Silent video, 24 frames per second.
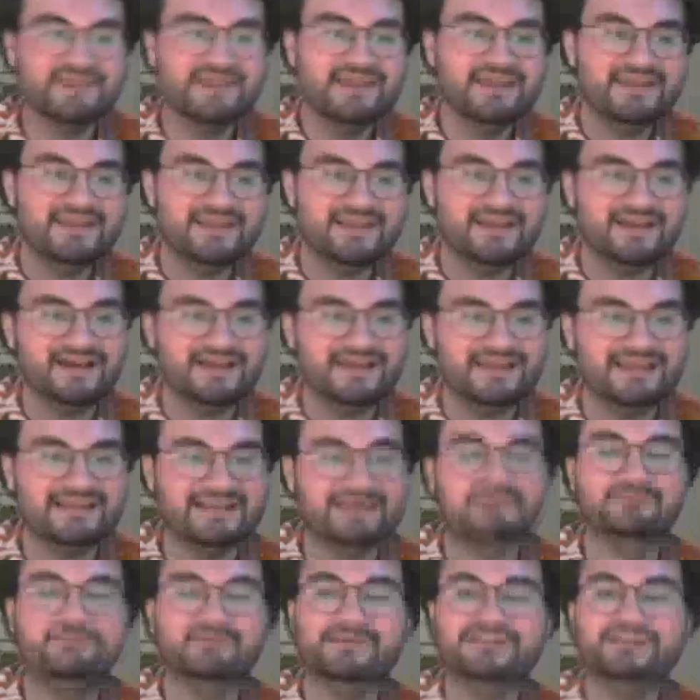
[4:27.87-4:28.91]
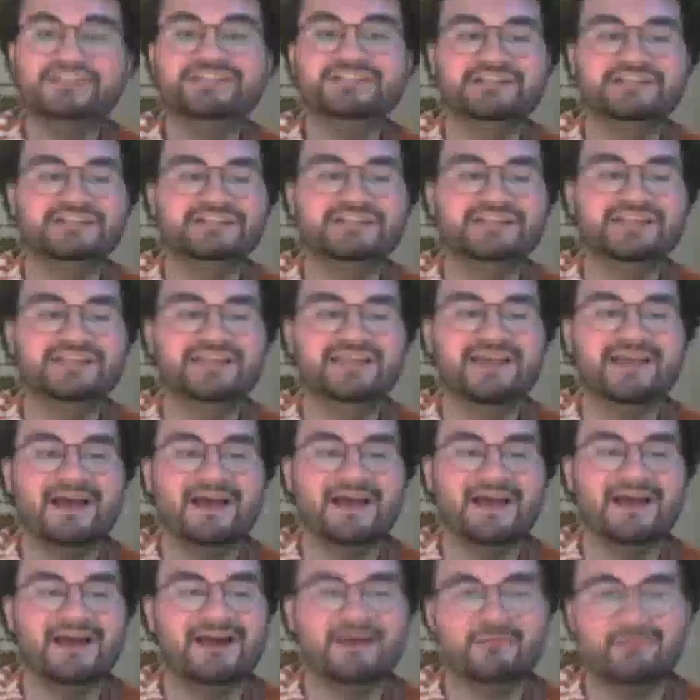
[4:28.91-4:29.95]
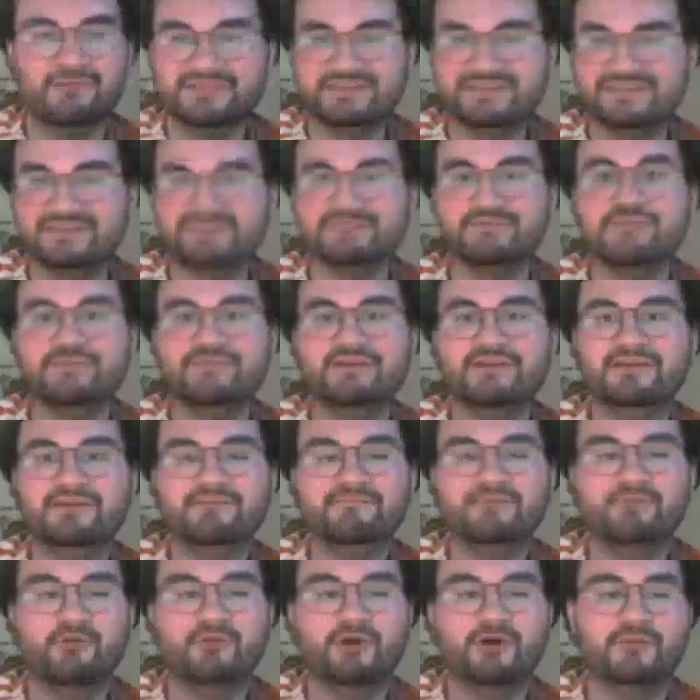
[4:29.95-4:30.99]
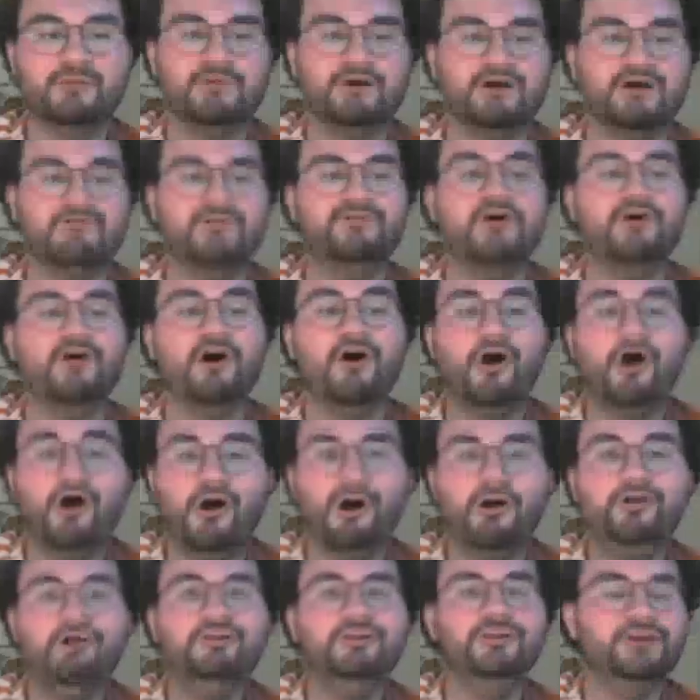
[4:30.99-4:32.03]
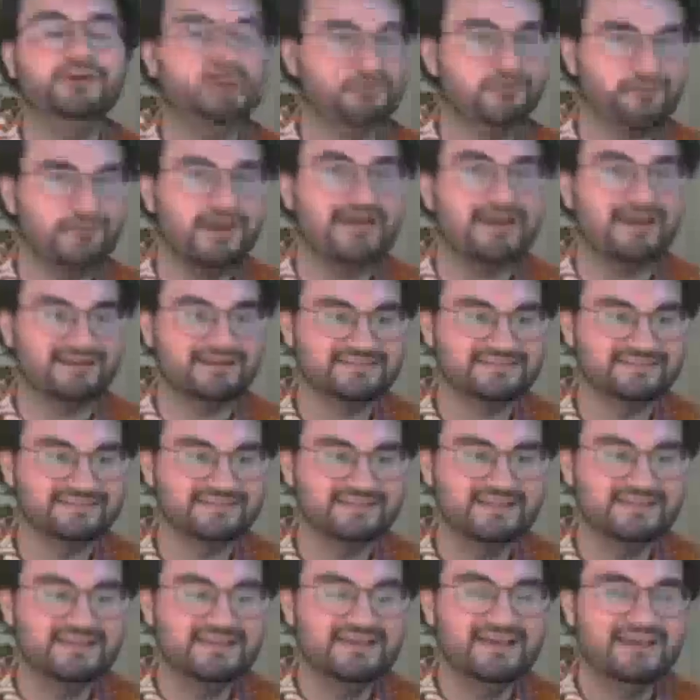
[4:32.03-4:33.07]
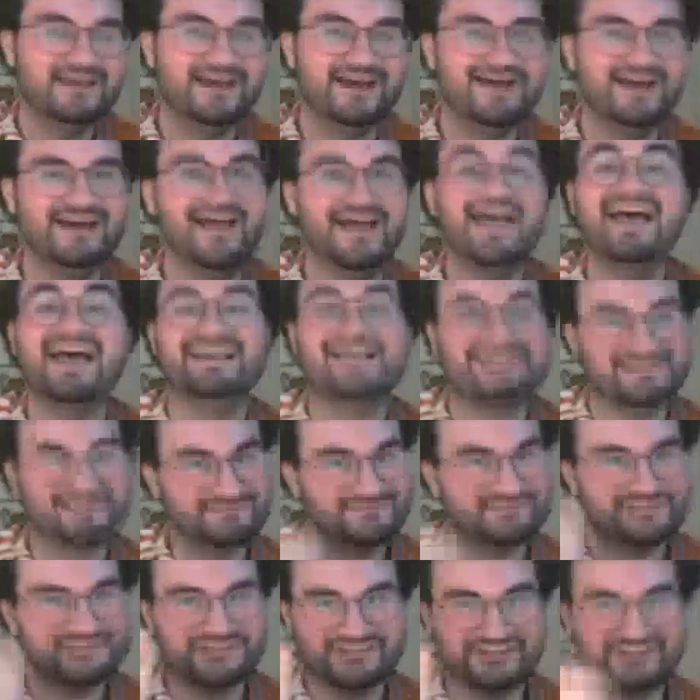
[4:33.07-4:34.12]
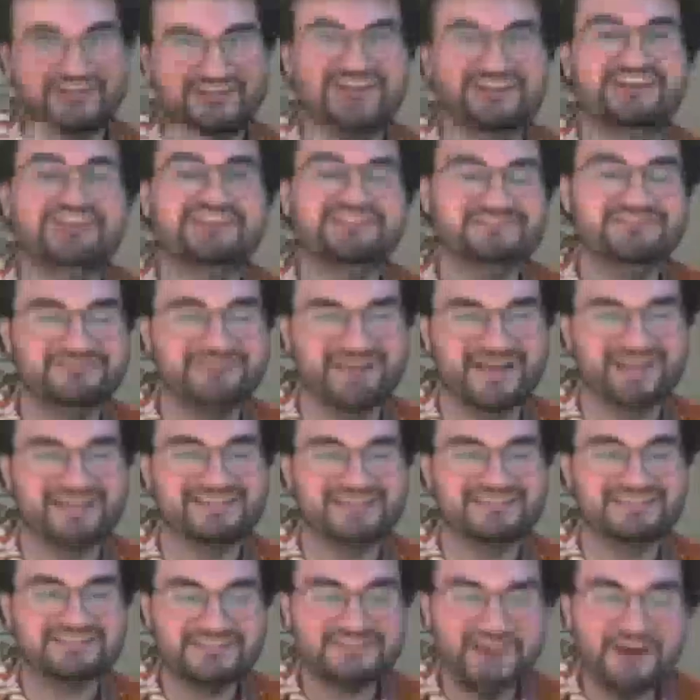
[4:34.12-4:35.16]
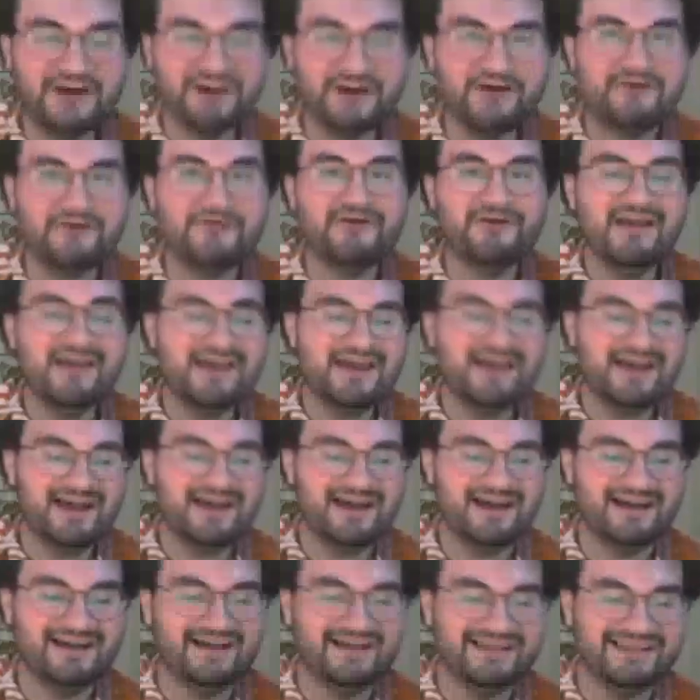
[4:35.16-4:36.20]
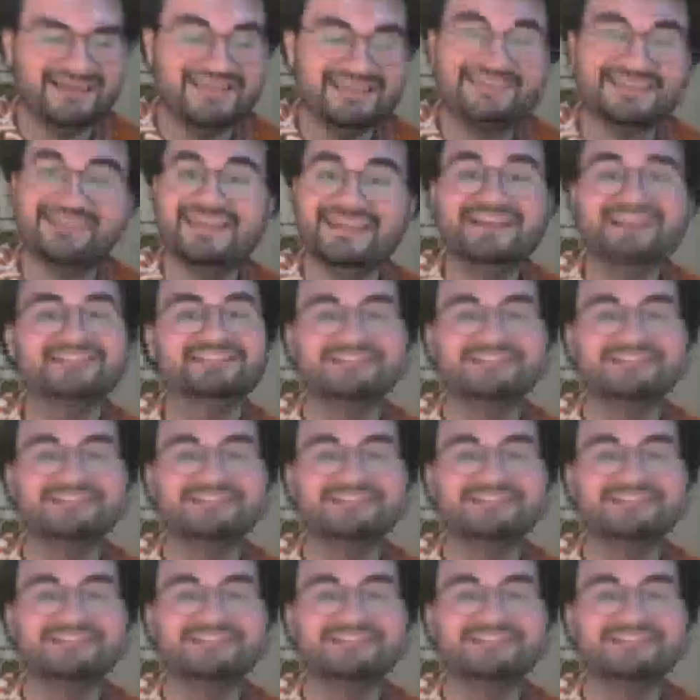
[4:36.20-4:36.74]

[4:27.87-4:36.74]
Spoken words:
It originally was an abbreviated form of all correct. As I'm sure you guys know, the English